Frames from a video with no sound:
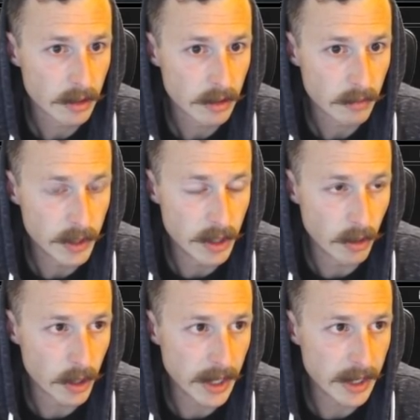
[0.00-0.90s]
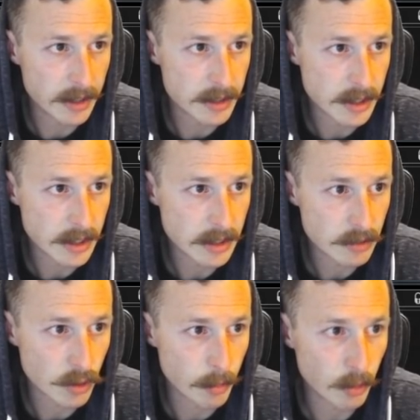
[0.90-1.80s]
we know their hand is
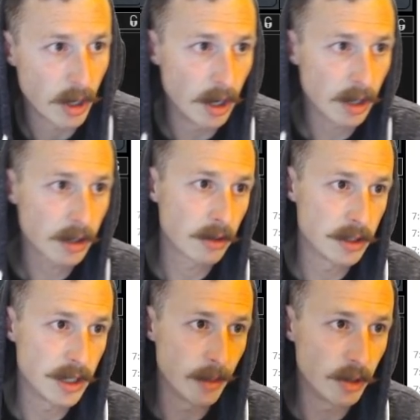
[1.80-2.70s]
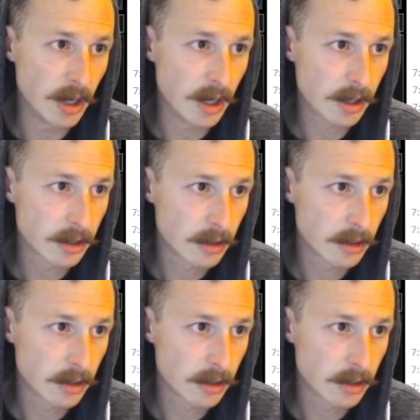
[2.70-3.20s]
triple Hawk or double Hawk,